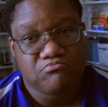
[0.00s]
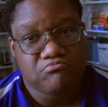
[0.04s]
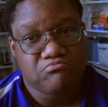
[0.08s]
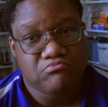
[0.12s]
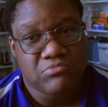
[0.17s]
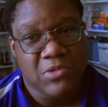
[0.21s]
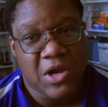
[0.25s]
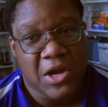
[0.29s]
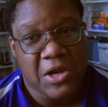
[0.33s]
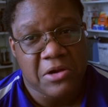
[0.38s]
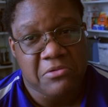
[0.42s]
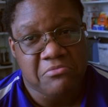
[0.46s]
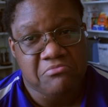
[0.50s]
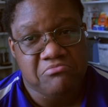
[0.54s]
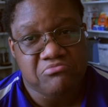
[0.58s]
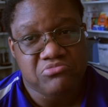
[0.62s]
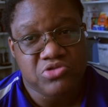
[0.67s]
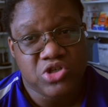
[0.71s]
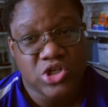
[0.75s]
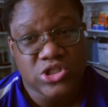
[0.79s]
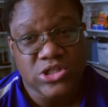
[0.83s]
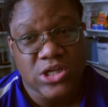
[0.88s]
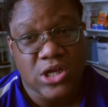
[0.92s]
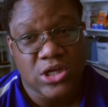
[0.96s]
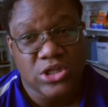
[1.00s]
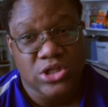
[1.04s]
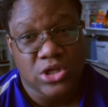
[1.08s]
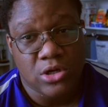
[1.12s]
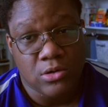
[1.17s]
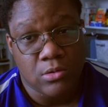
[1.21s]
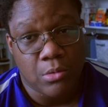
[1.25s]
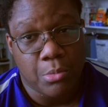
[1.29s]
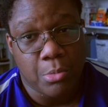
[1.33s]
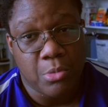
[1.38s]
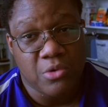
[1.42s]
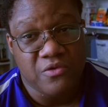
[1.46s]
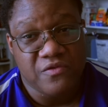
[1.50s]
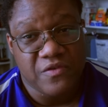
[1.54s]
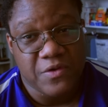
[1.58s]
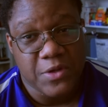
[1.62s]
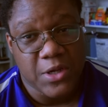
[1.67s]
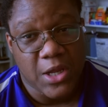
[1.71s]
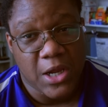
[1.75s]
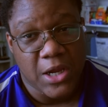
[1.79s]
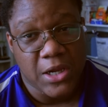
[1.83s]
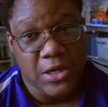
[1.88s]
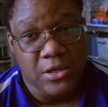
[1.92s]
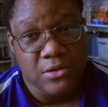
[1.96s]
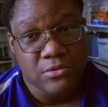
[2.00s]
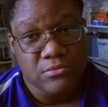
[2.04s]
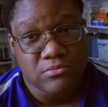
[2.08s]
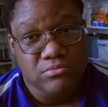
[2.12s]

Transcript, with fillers: like just like a normal movie night